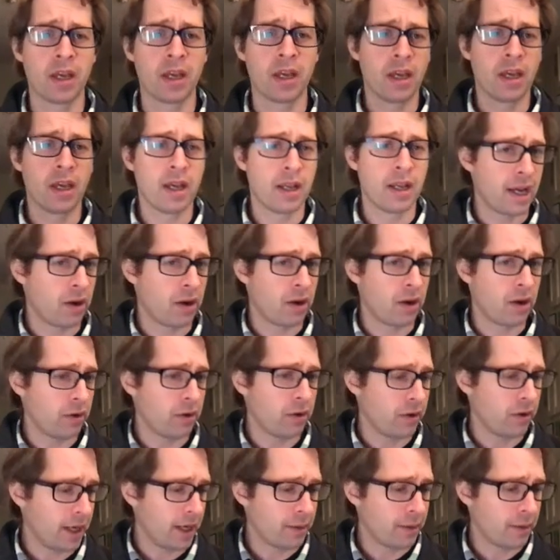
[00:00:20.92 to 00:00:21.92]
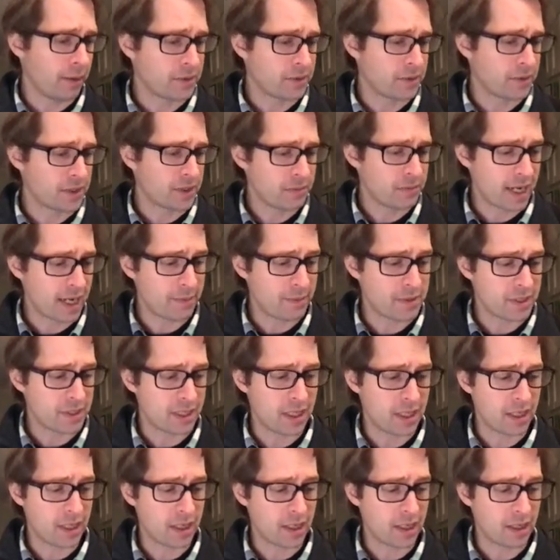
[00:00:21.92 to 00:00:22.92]
Now, sometimes
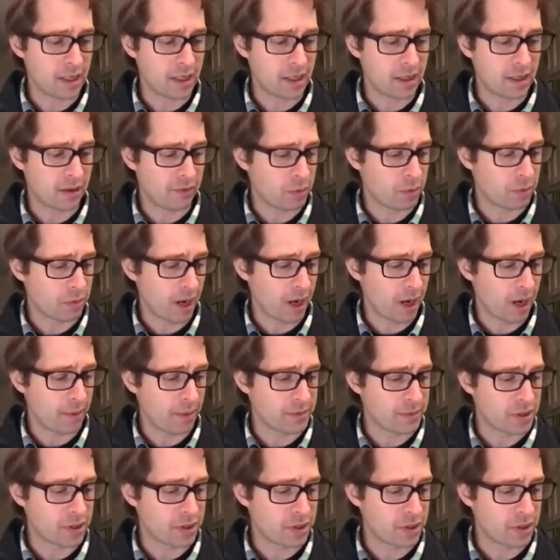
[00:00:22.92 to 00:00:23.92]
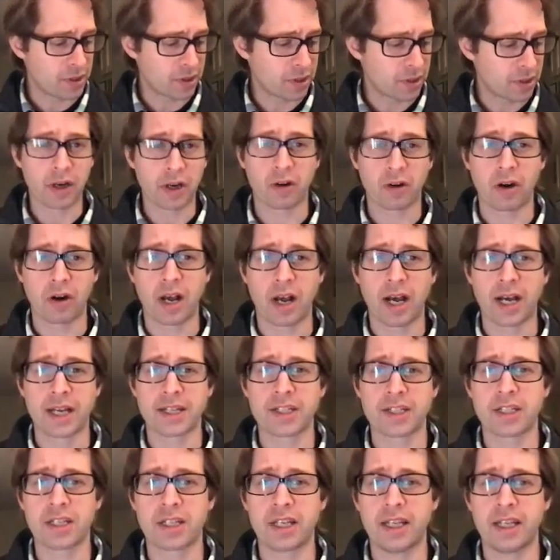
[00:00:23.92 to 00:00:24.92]
in a few problems you're going to run
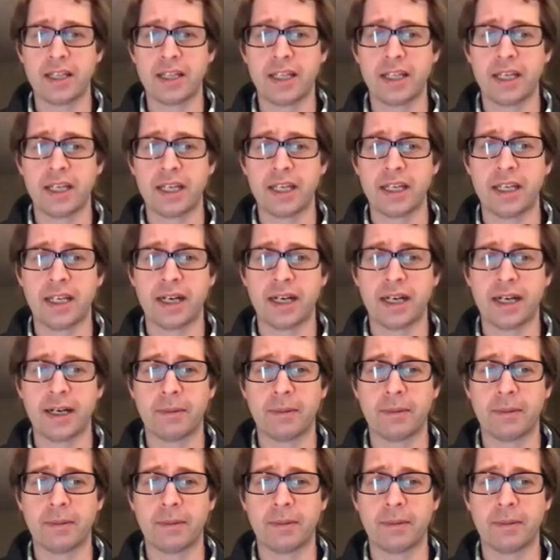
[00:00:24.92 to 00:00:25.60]
across the